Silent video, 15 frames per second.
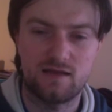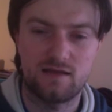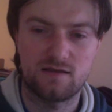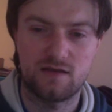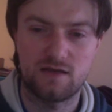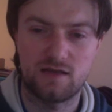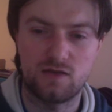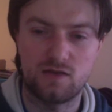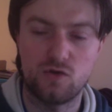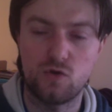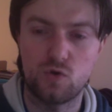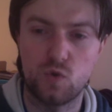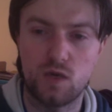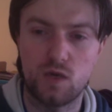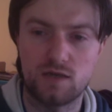kind of low
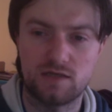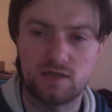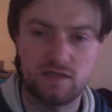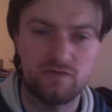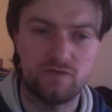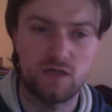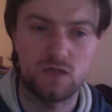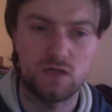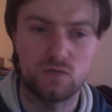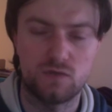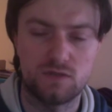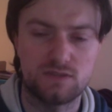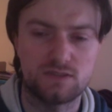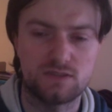quality followers.